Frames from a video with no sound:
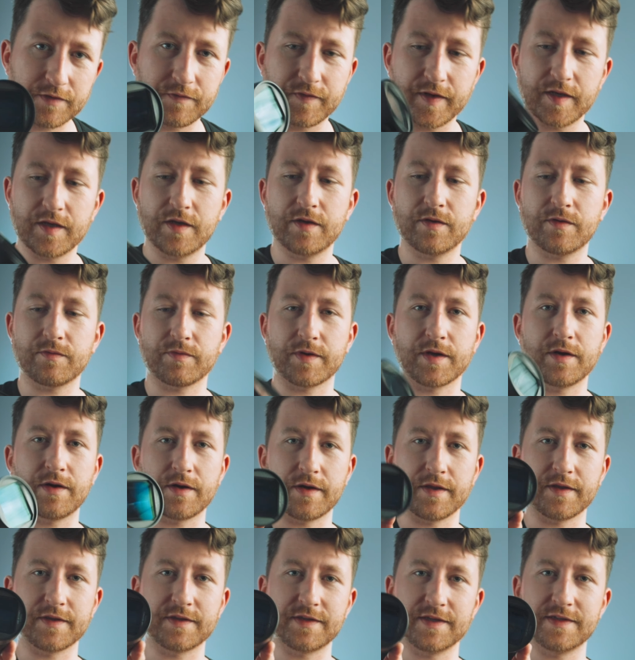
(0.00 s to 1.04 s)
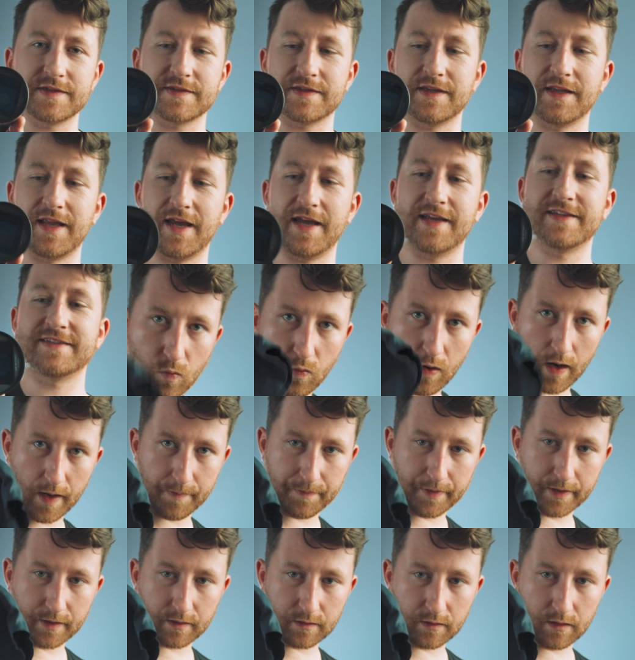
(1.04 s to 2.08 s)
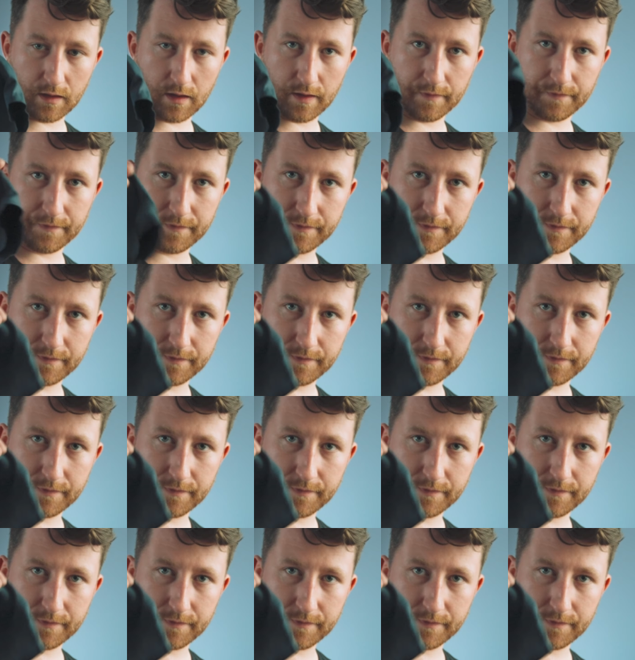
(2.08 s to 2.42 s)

video regarding this lens. Piping cloth,